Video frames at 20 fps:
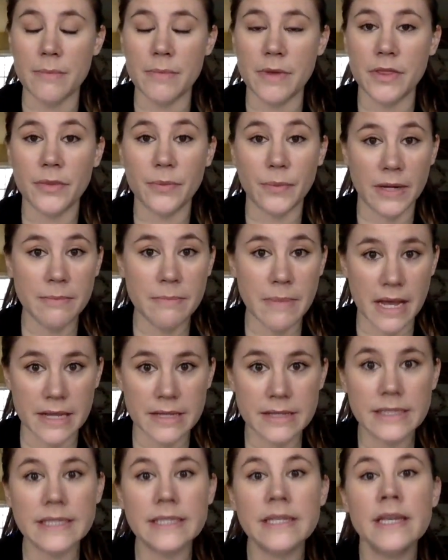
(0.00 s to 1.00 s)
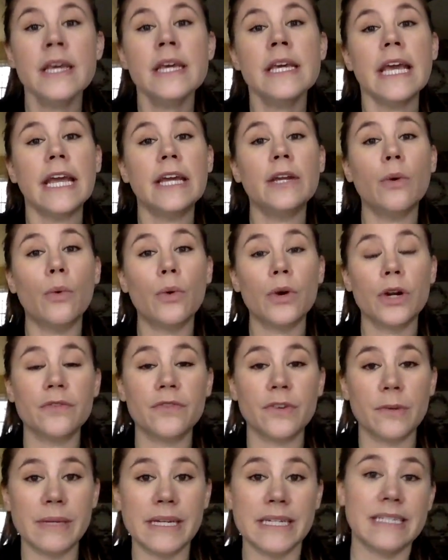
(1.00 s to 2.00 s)
3 months in order
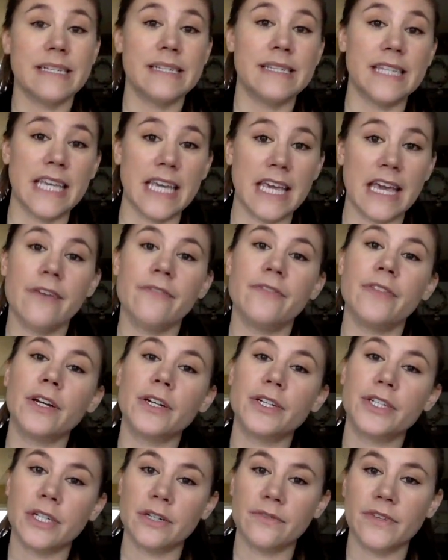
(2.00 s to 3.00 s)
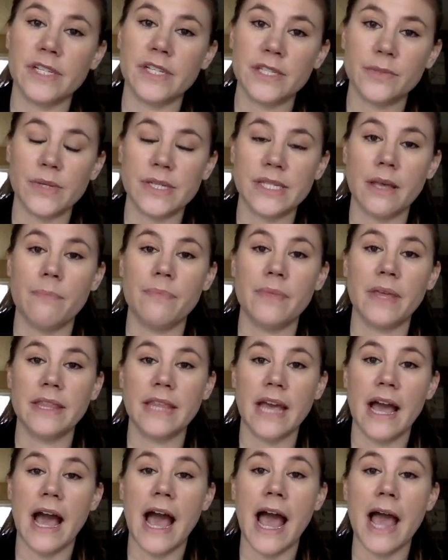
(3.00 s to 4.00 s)
for me to see if their service was something
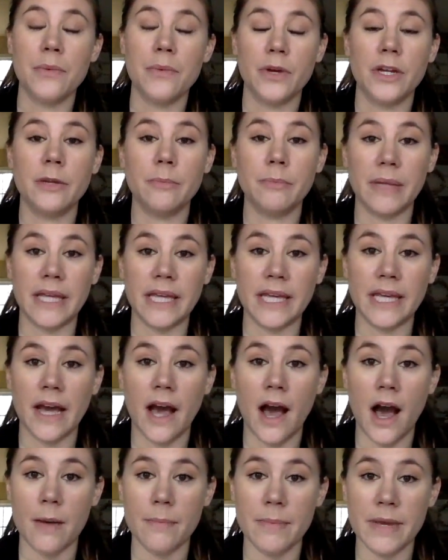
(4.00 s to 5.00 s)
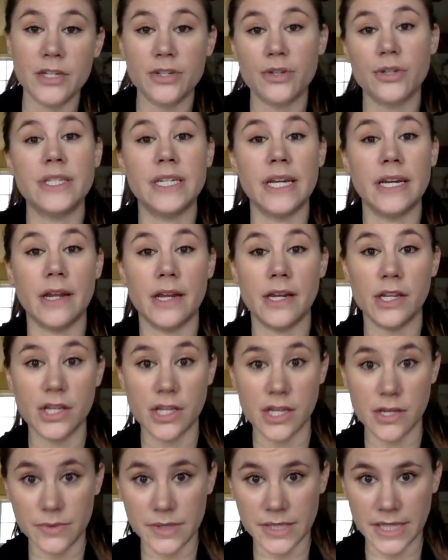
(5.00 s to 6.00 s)
that I would be interested in
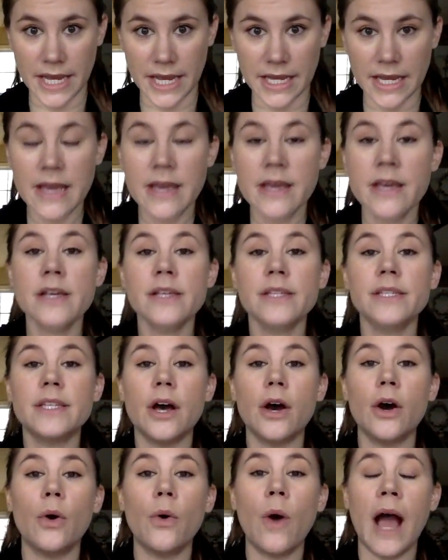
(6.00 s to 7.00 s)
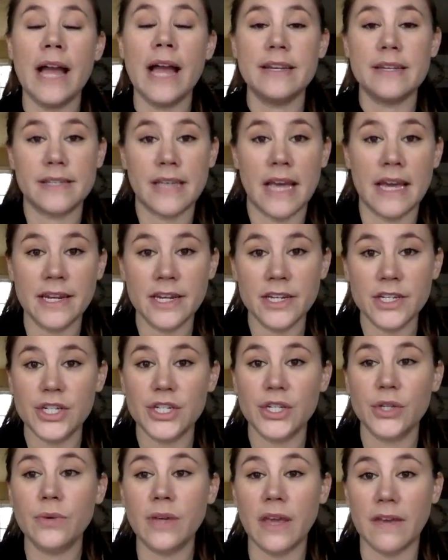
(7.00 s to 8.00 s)
using. So I decided
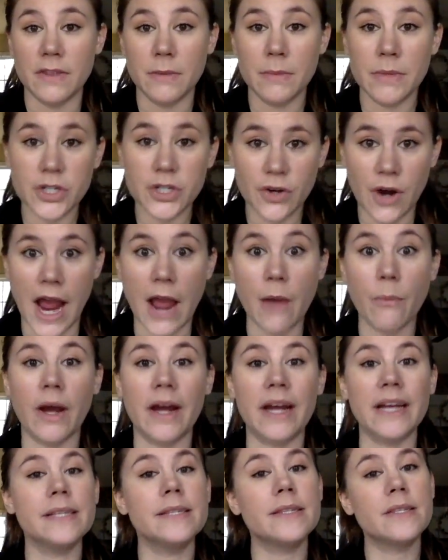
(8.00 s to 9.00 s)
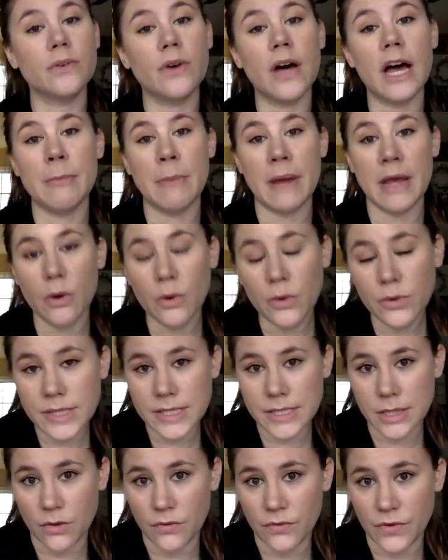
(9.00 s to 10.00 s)
to give them a try while I still had my old
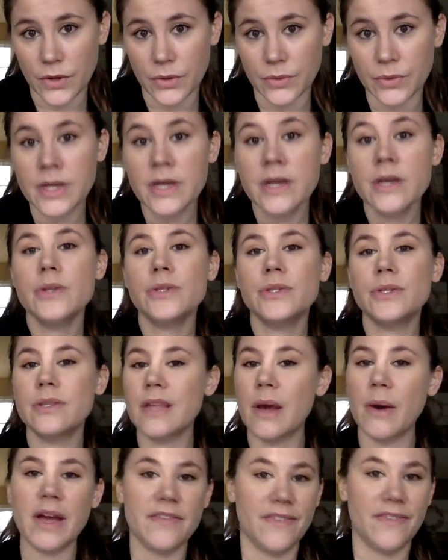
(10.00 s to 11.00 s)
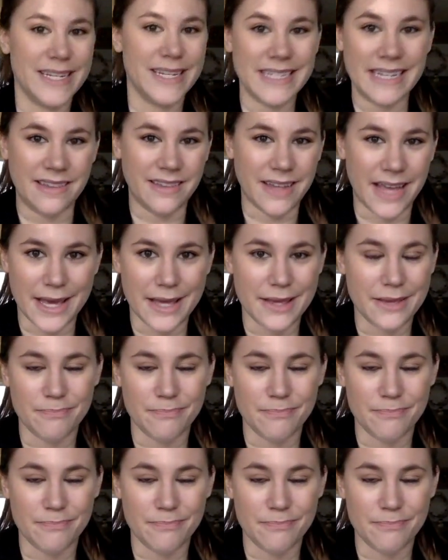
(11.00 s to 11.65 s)
cell phone. So then that way, if I didn't like